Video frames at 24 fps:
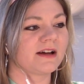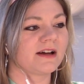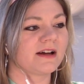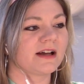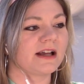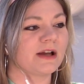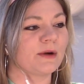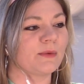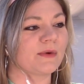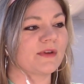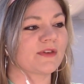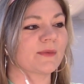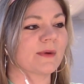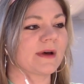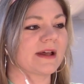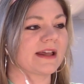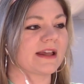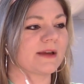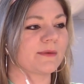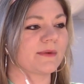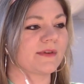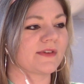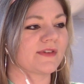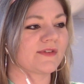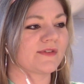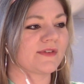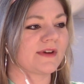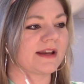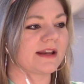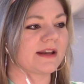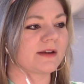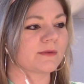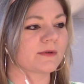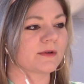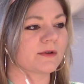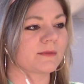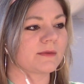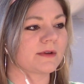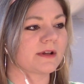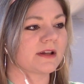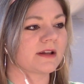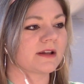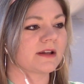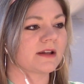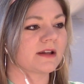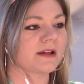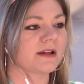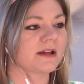It was while he was fighting
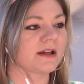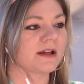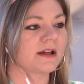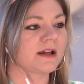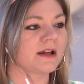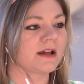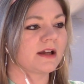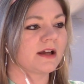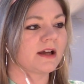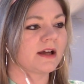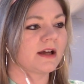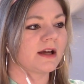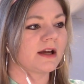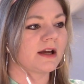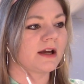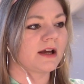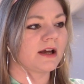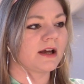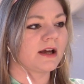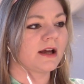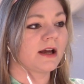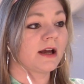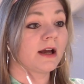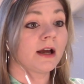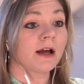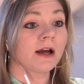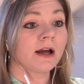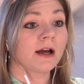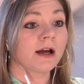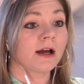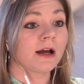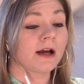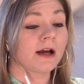RWBY.